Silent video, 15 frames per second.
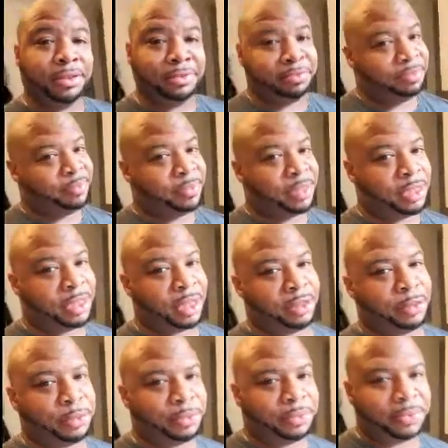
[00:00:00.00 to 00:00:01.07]
Stay tuned.
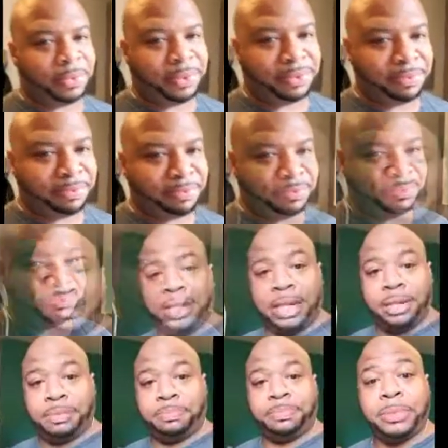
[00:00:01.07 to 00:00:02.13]

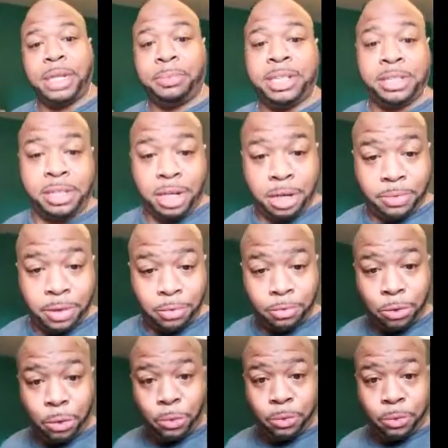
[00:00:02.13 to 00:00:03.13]
I'm going to start with a roux.